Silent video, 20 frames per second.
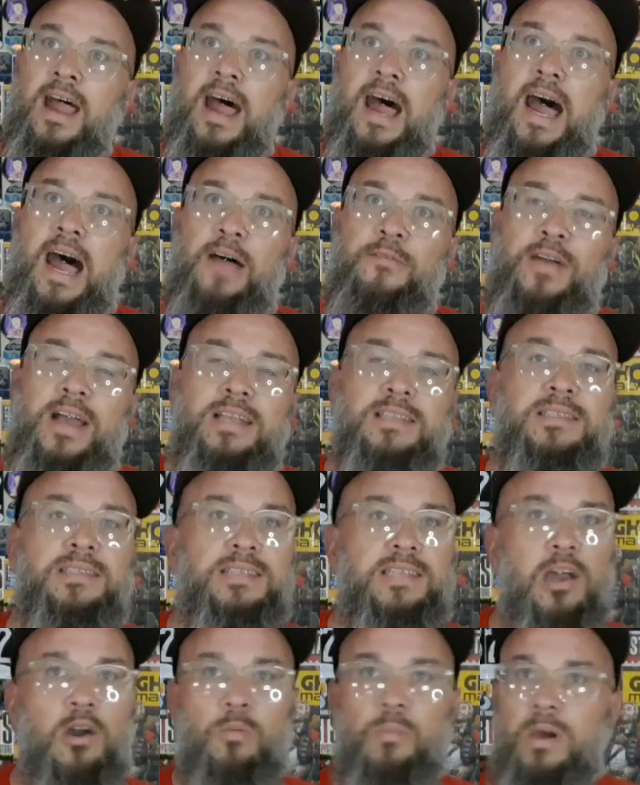I've had
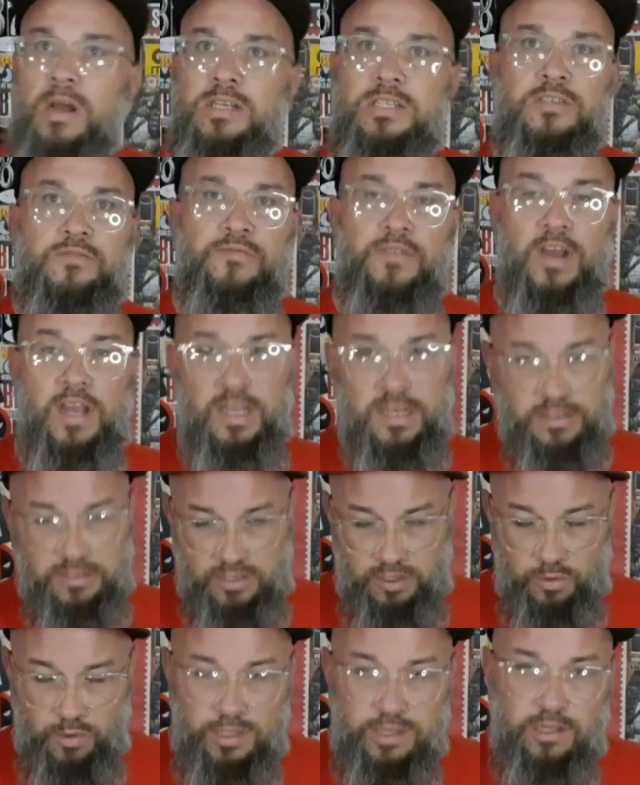so much fun
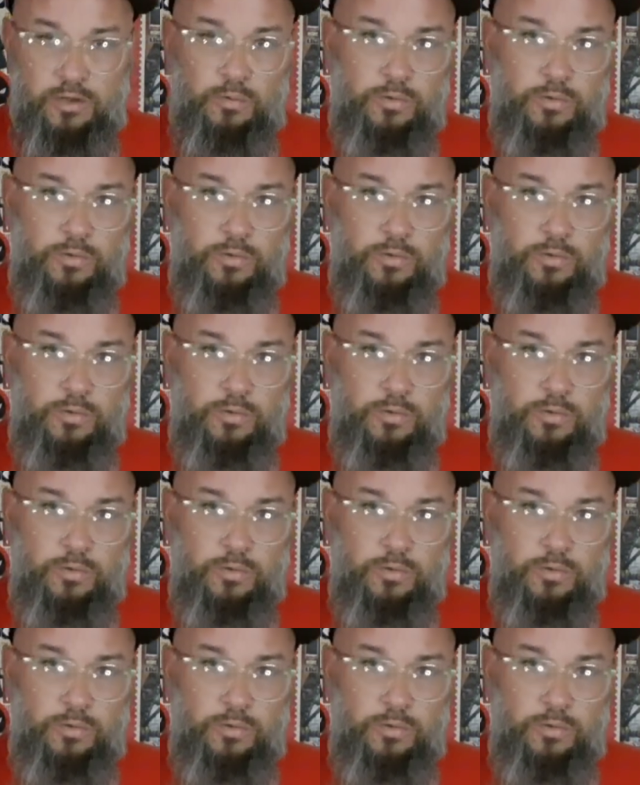doing the